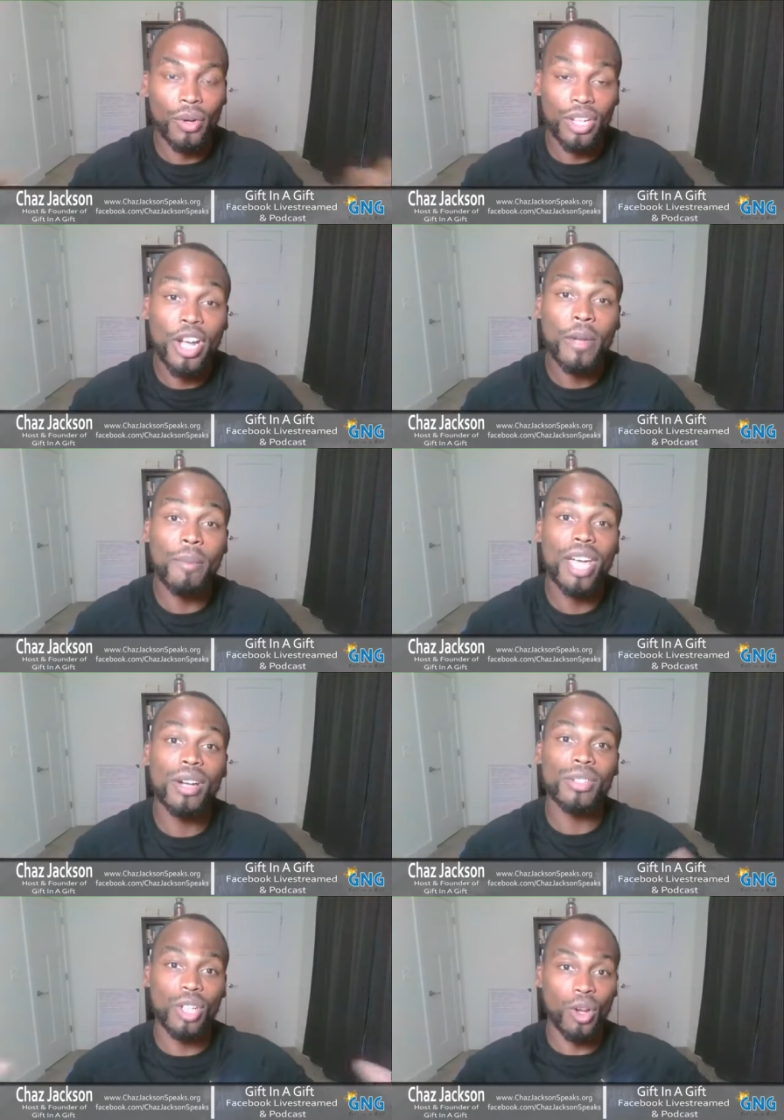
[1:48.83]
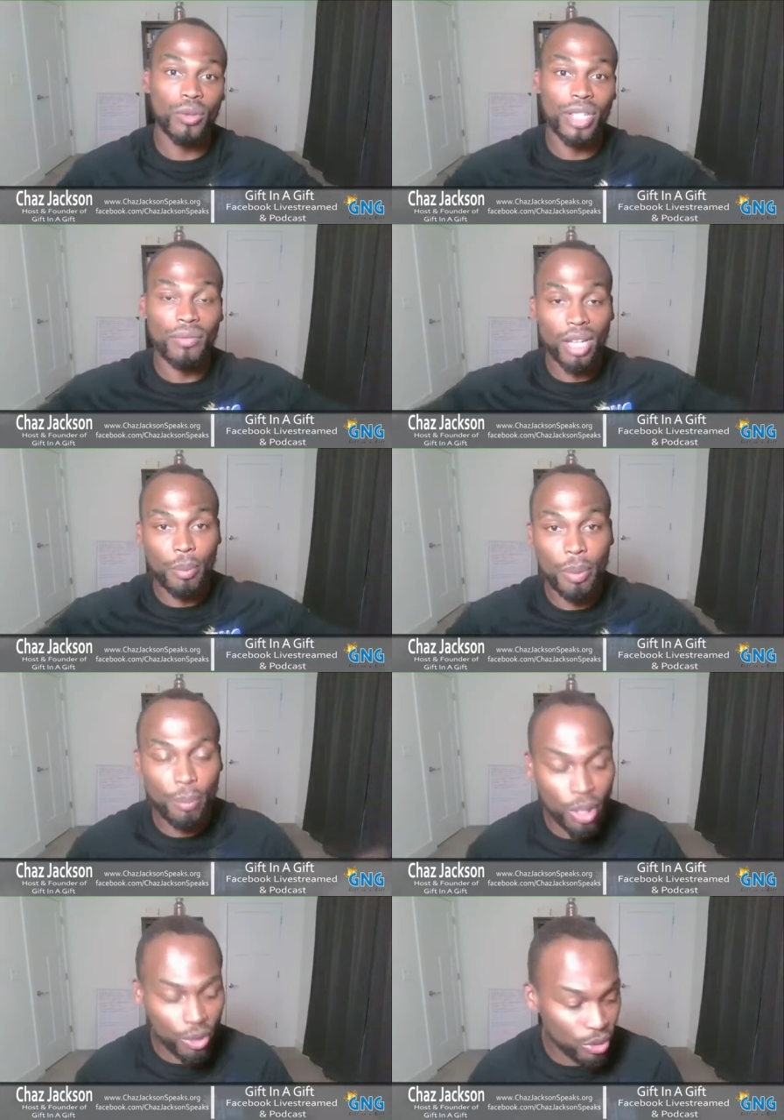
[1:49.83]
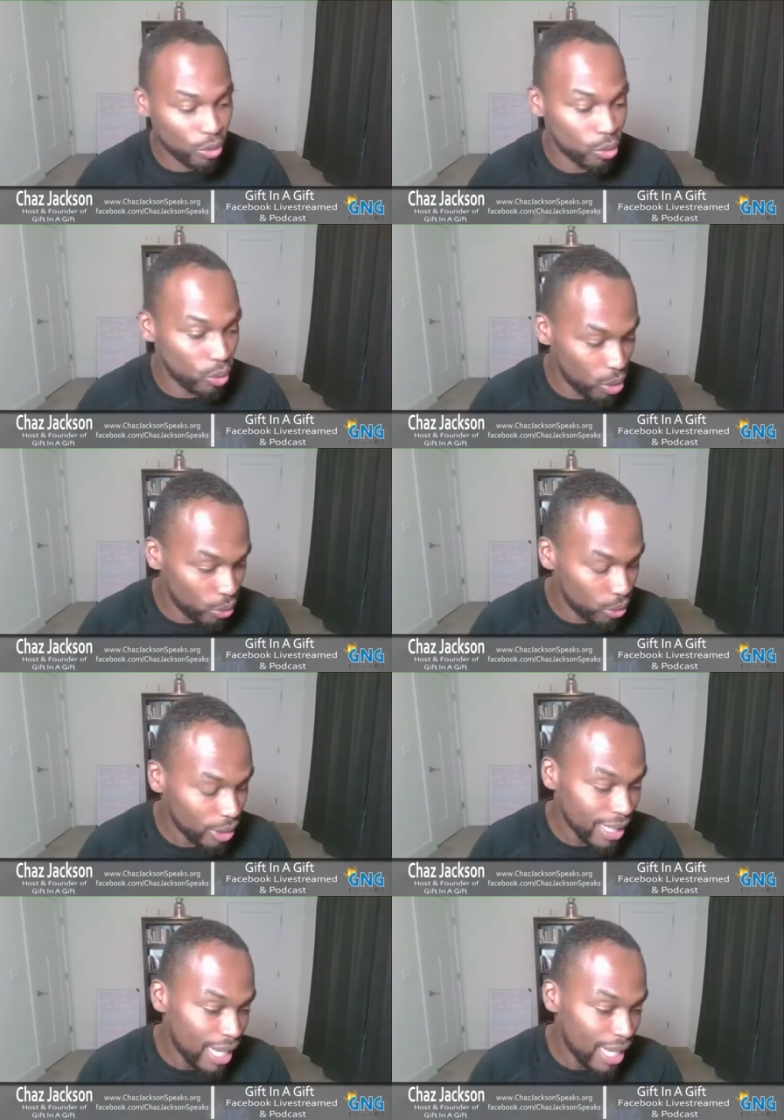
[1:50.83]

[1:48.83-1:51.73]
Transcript: for young males on developing personal growth.